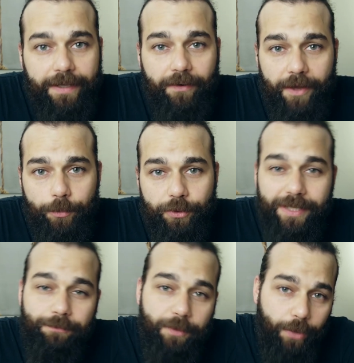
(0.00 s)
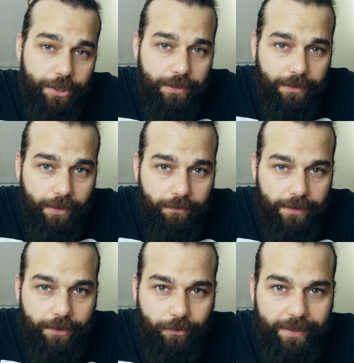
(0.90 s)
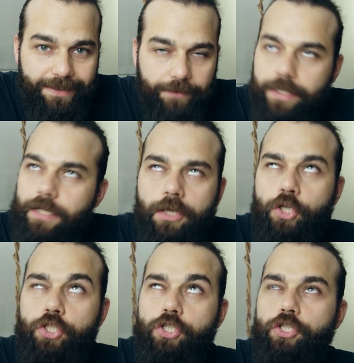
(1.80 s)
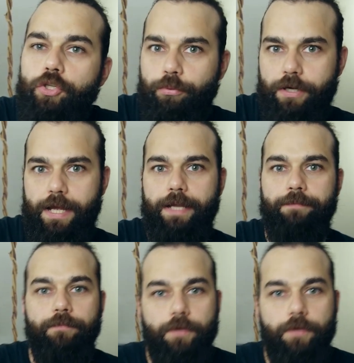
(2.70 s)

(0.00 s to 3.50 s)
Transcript: that'll help you keep the budget low and the creativity super high.